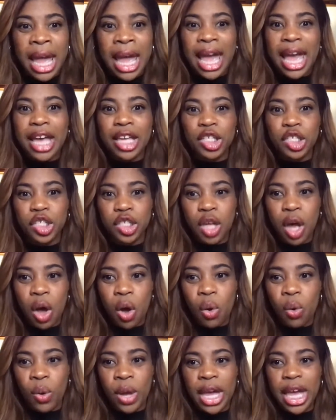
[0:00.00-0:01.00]
And
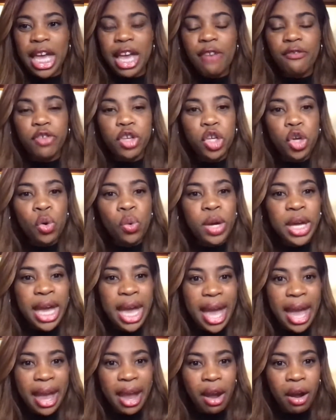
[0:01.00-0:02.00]
so if you
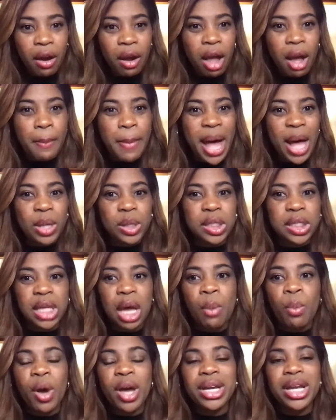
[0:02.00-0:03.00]
care about
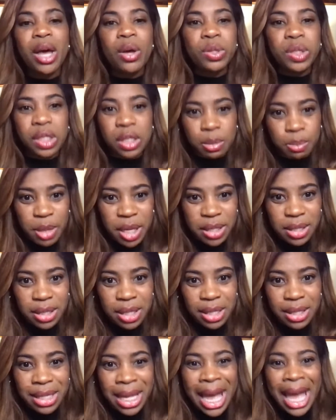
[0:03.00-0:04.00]
someone else's
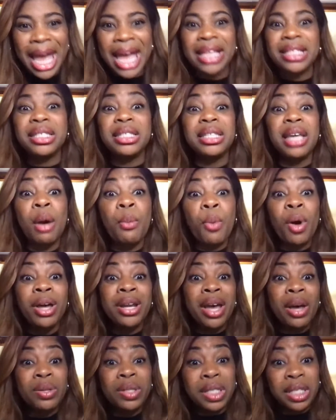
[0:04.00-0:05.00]
business and someone
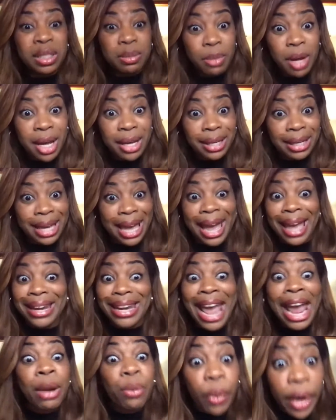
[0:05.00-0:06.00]
else's money, and
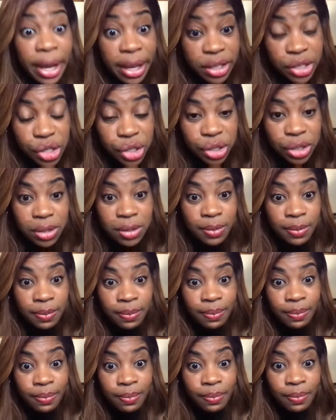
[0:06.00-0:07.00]
they rich,
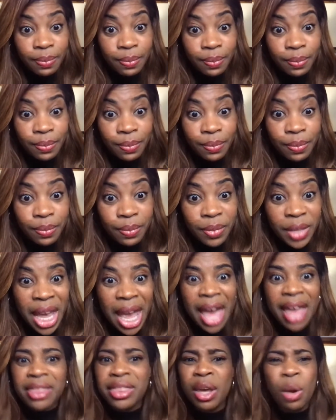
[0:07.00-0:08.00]

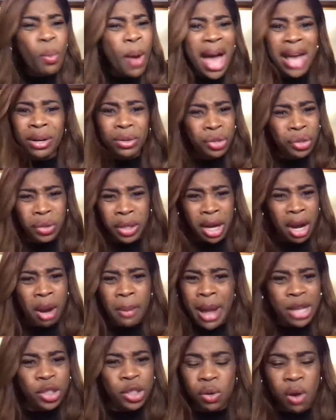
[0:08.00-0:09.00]
then why don't you care
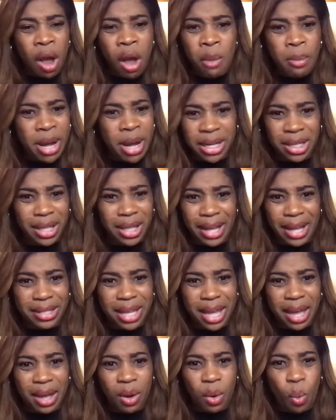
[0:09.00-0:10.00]
about your own money like
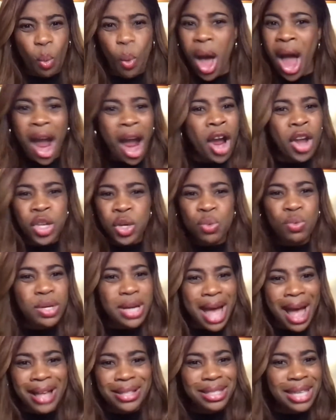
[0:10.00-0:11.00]
that? Why are you
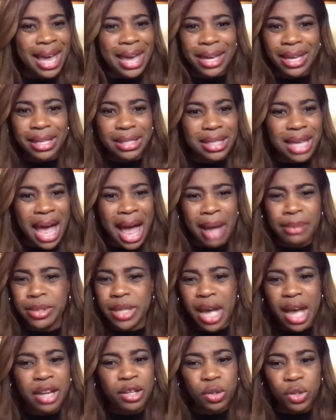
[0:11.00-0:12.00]
not taking time to
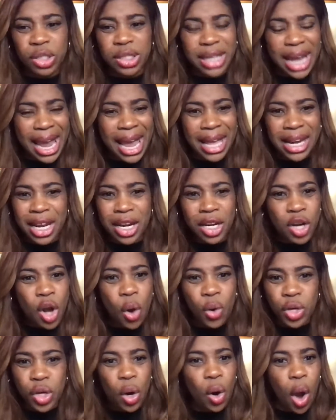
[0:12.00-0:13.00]
understand and know
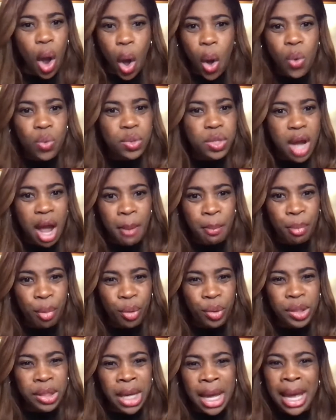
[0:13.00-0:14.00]
your own
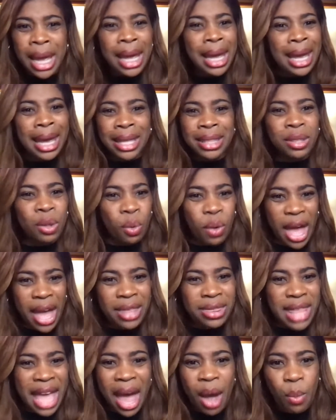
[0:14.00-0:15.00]
numbers in
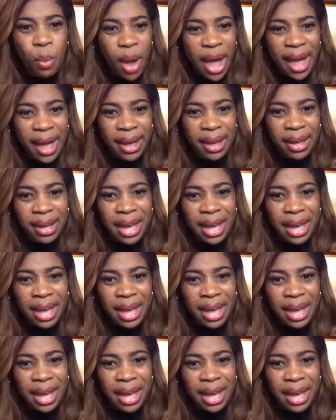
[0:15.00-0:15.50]
that way?